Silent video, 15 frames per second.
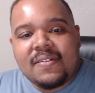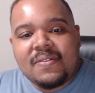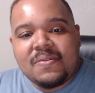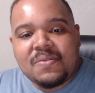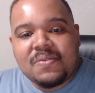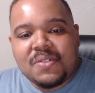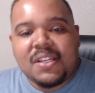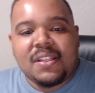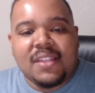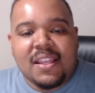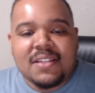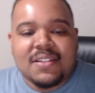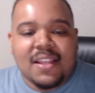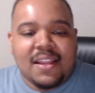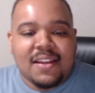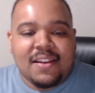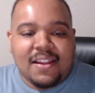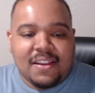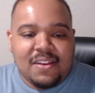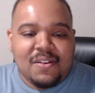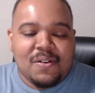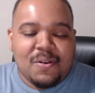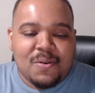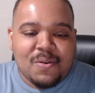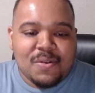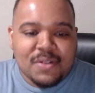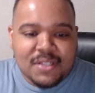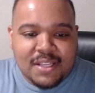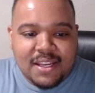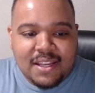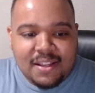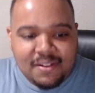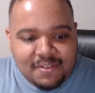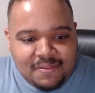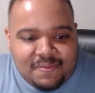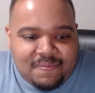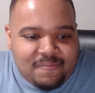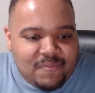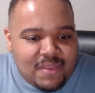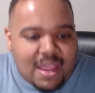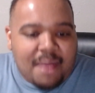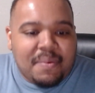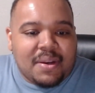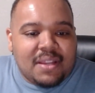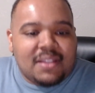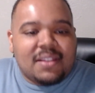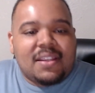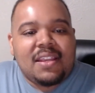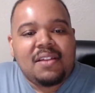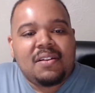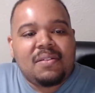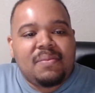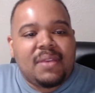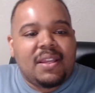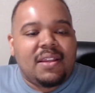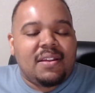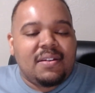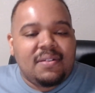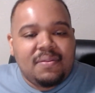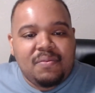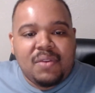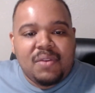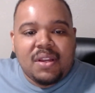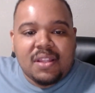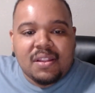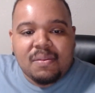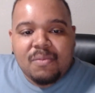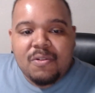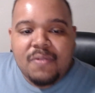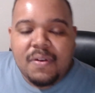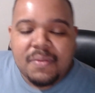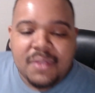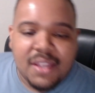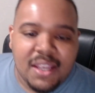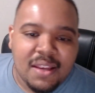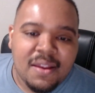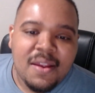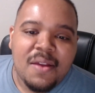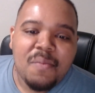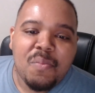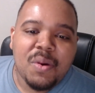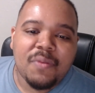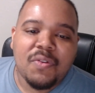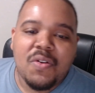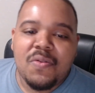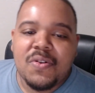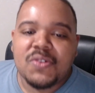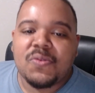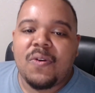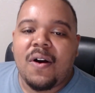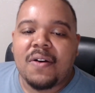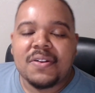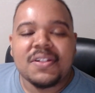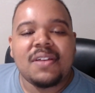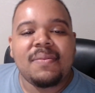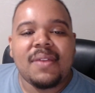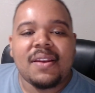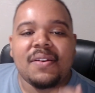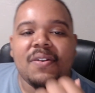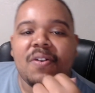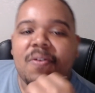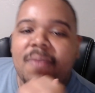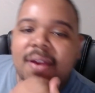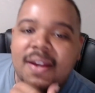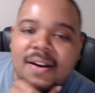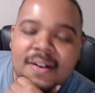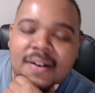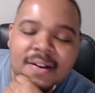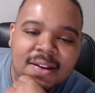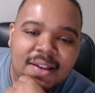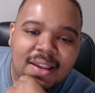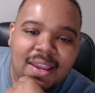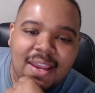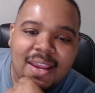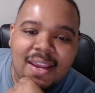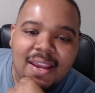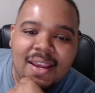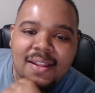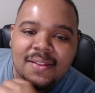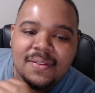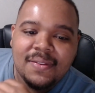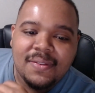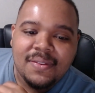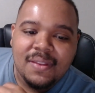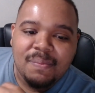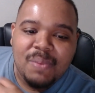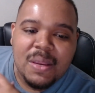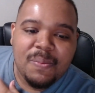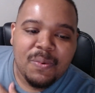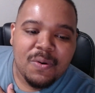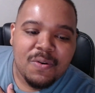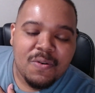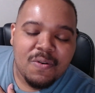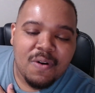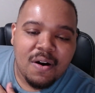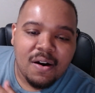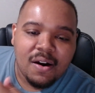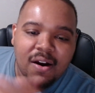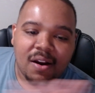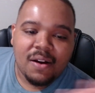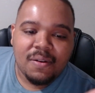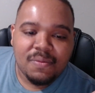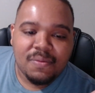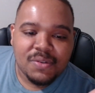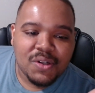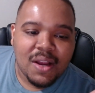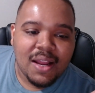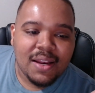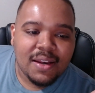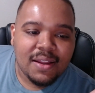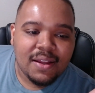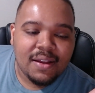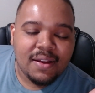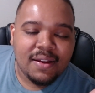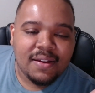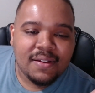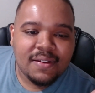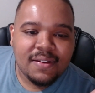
she thinks that, of course, that I'm gonna get to kill him and we're gonna get the move on thing. But of course, Walker's coming out of nowhere, and the people who were trying to